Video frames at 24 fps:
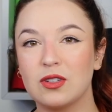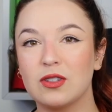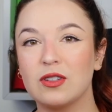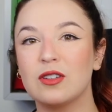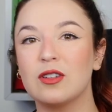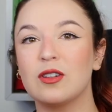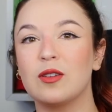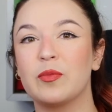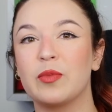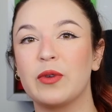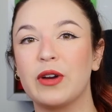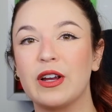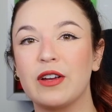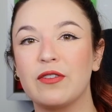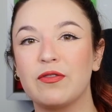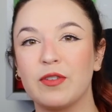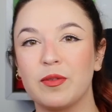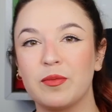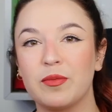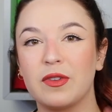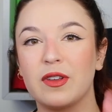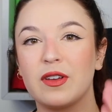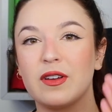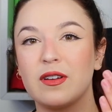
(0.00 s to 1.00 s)
a little break
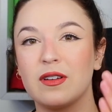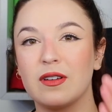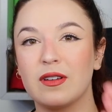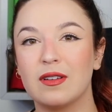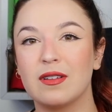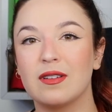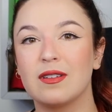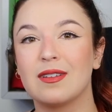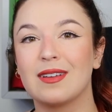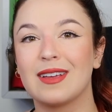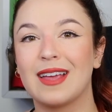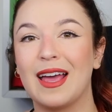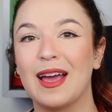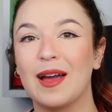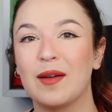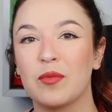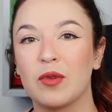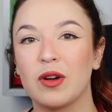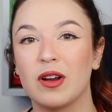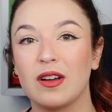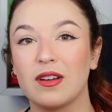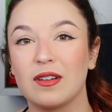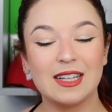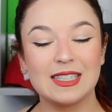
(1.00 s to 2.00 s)
from the
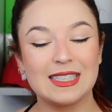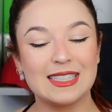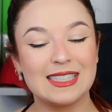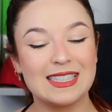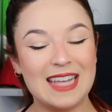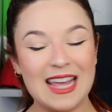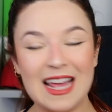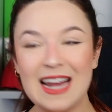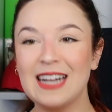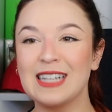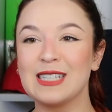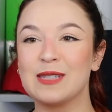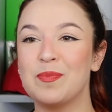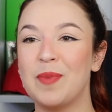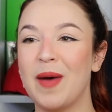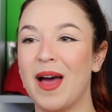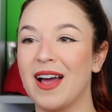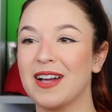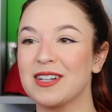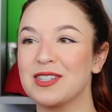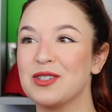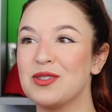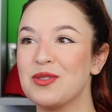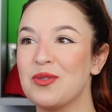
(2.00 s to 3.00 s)
camera. Skin is
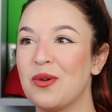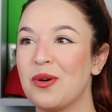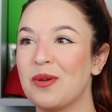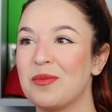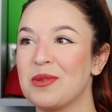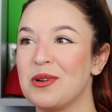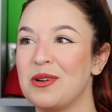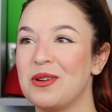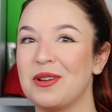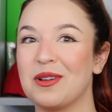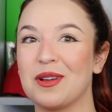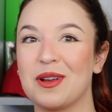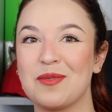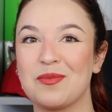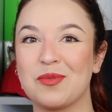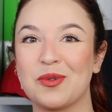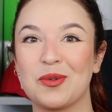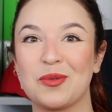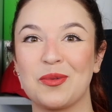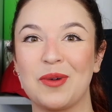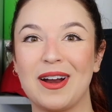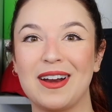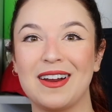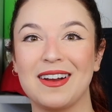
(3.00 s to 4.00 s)
back to normal and
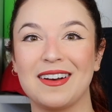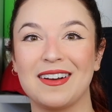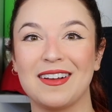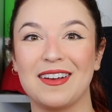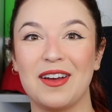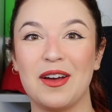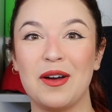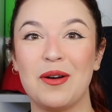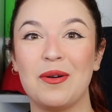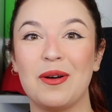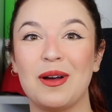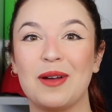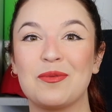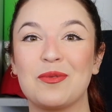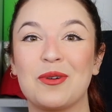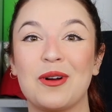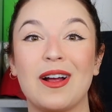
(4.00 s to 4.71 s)
we're ready to go, and we're